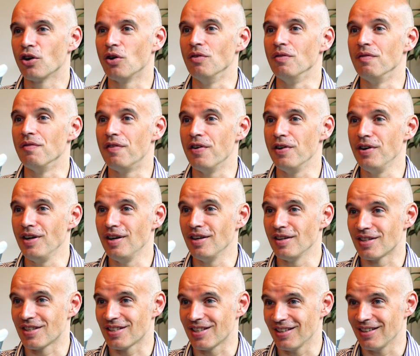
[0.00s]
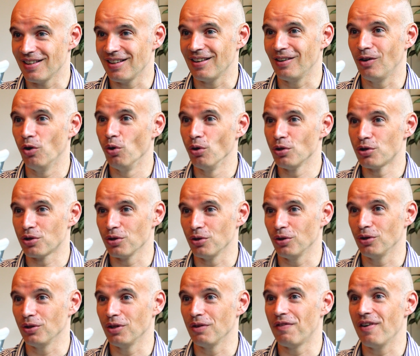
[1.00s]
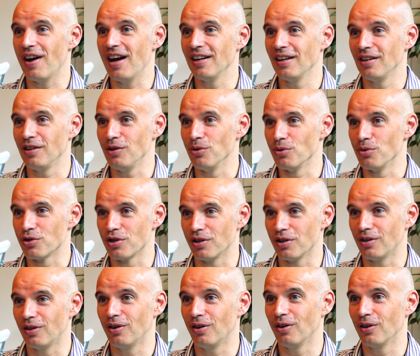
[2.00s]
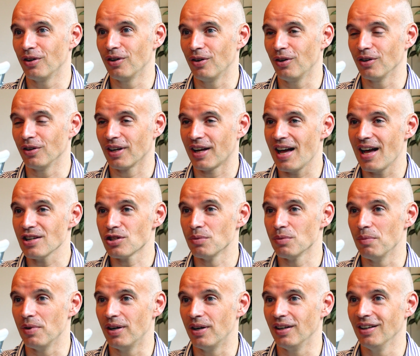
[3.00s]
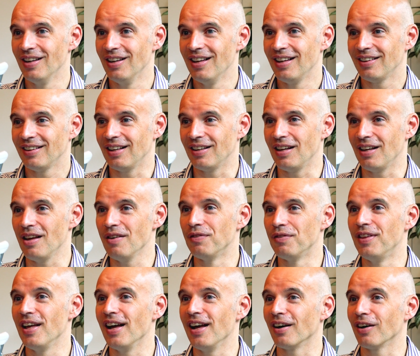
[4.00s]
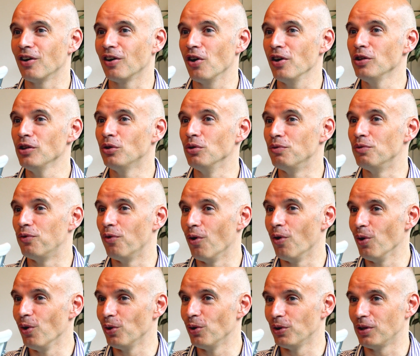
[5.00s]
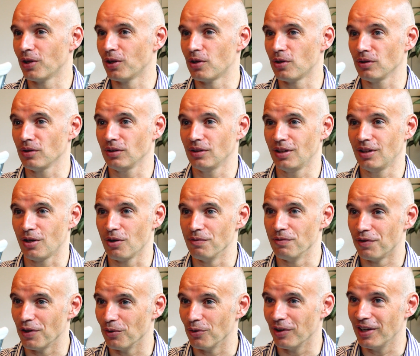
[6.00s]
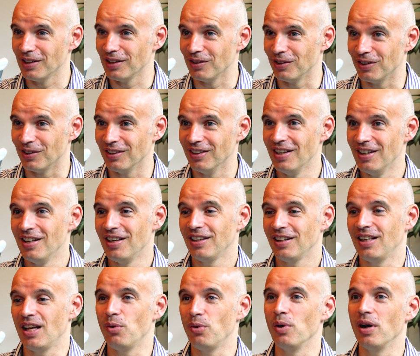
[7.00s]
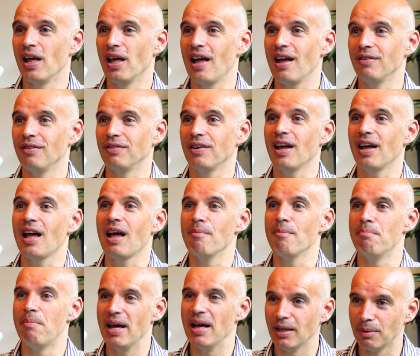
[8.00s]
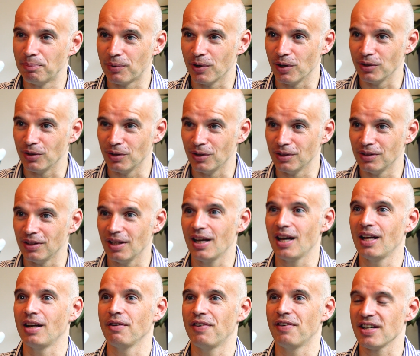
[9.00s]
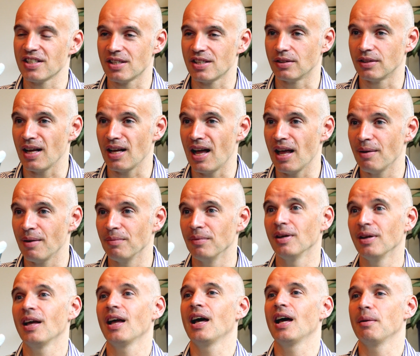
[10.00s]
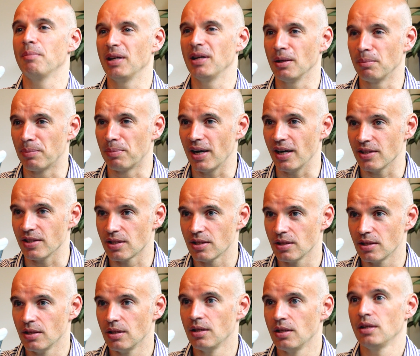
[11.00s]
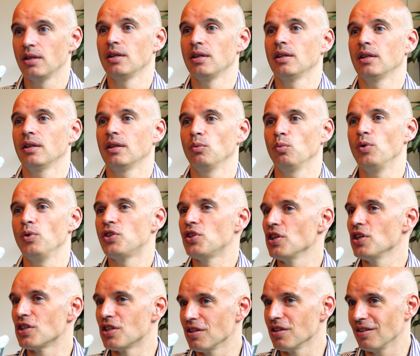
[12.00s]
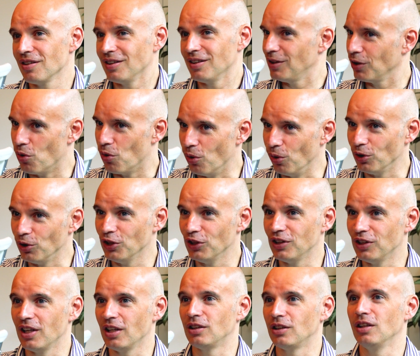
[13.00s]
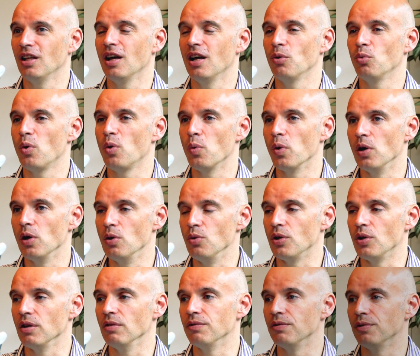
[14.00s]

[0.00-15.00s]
convince also the final user or the customer that if they are going to follow the configurator, they will have a better product at a faster time, at a better price, which is the goal that we were looking